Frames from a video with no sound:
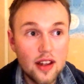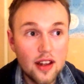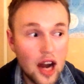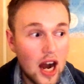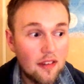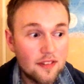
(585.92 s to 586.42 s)

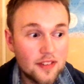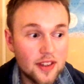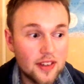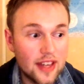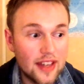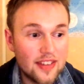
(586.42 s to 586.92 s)

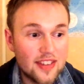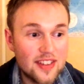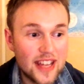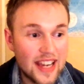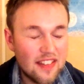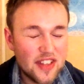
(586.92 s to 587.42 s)
often that
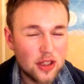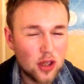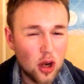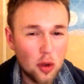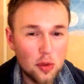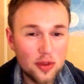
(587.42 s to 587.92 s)
they have
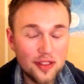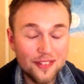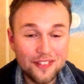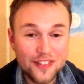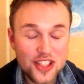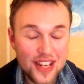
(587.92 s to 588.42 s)
their own
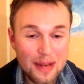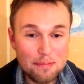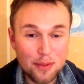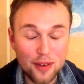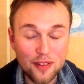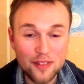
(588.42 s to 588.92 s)

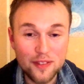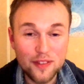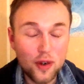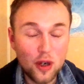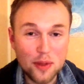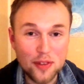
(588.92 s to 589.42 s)
shape and
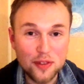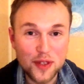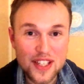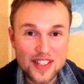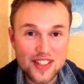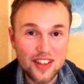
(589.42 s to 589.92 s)
form of
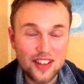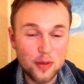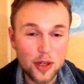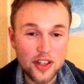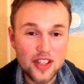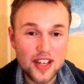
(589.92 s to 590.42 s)
reason,
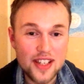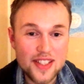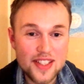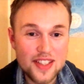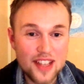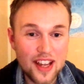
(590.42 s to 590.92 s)
which
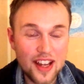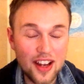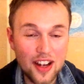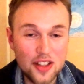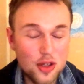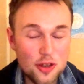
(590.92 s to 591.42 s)
is uh,
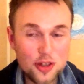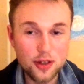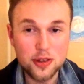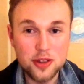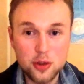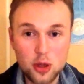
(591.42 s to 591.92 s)
unusual
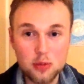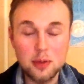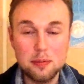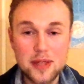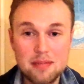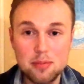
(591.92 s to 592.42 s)
to normal
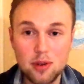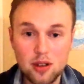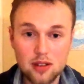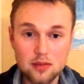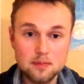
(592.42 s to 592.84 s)
people